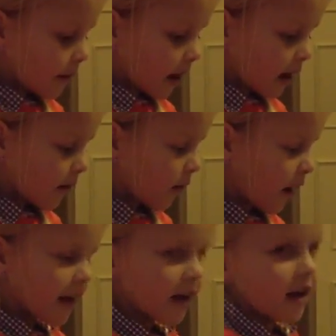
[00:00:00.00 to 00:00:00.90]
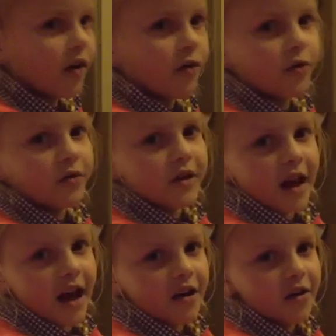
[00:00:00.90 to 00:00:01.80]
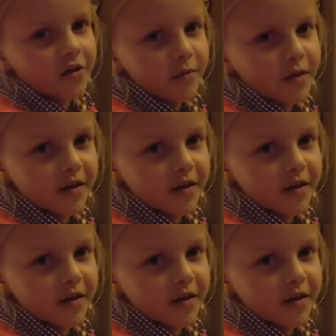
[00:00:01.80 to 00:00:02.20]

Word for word: um, I write rooted at home.